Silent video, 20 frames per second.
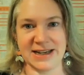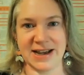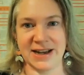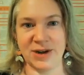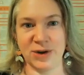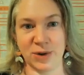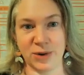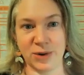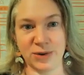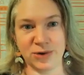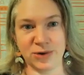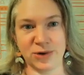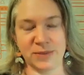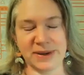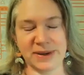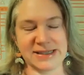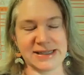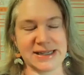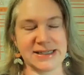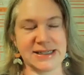I know through
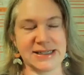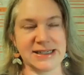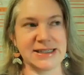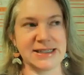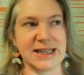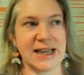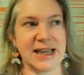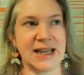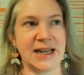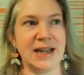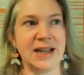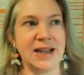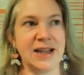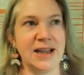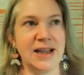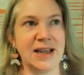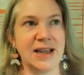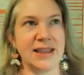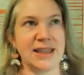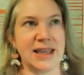my CT scan
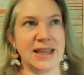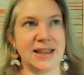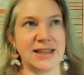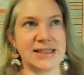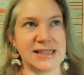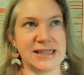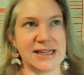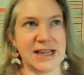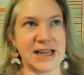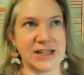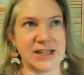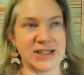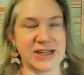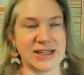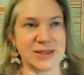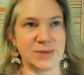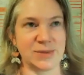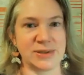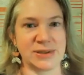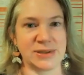that the
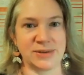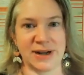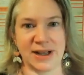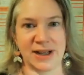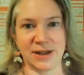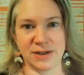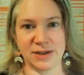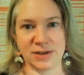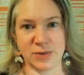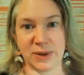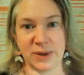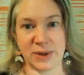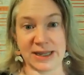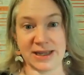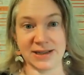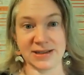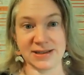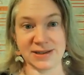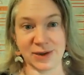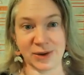DHS was around
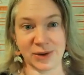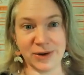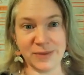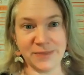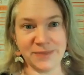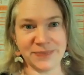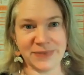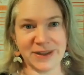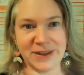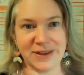20 years ago,